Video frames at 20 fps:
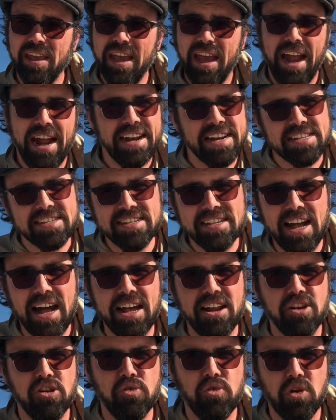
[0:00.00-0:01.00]
And it's
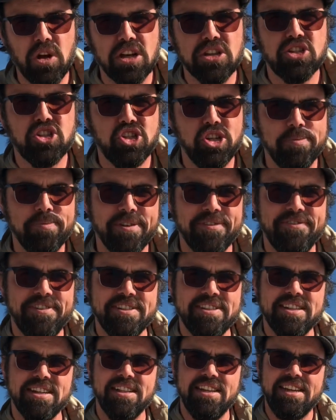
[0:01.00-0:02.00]
not a super
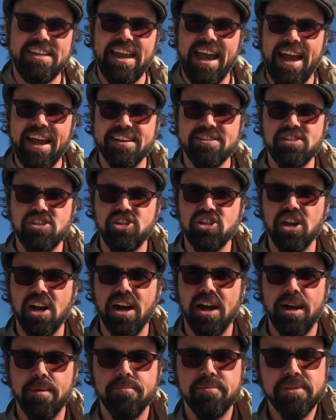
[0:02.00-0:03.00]
physically taxing
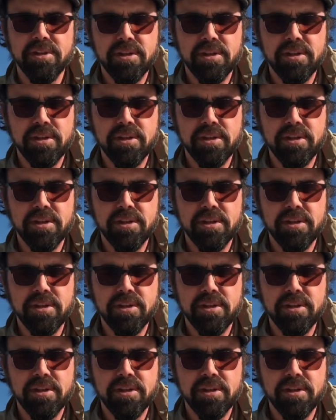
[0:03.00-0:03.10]
job.